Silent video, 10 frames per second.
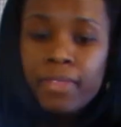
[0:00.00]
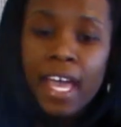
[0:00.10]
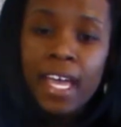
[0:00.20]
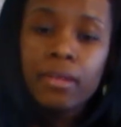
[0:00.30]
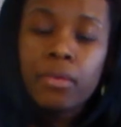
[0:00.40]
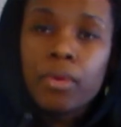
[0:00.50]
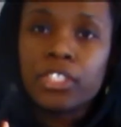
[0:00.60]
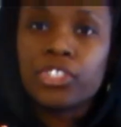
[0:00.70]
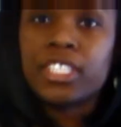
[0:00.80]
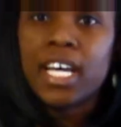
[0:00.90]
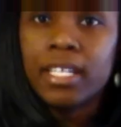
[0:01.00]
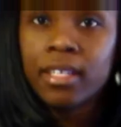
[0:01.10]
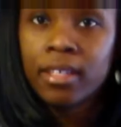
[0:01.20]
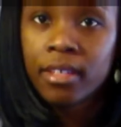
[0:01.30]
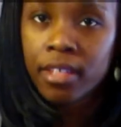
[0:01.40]
Then, once you're done,
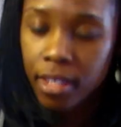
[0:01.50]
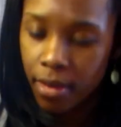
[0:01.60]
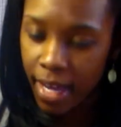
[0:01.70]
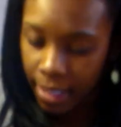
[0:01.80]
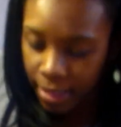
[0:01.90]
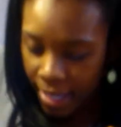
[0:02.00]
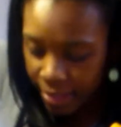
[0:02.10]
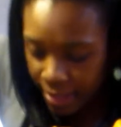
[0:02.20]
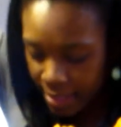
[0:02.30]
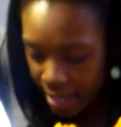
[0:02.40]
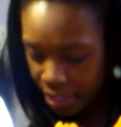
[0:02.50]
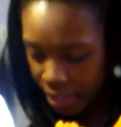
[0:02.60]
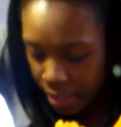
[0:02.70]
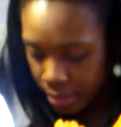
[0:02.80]
you can go ahead and light the center.